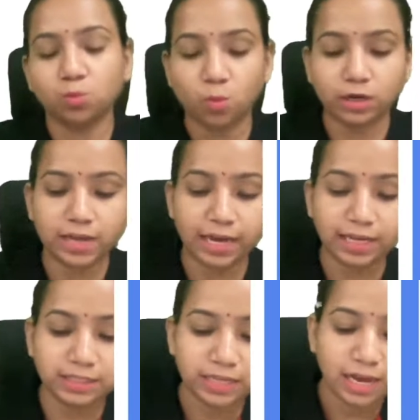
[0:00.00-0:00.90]
what,
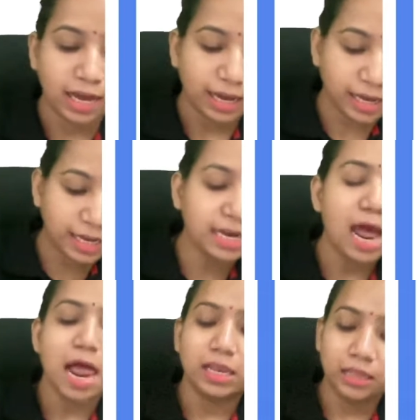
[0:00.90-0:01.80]
guys? In
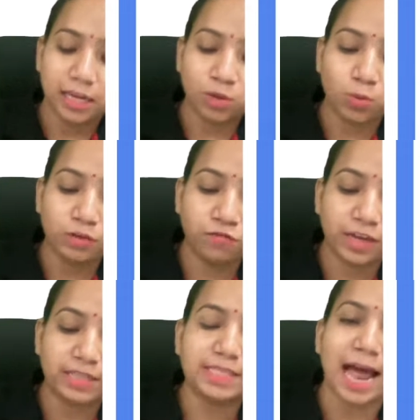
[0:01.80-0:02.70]
liquid phase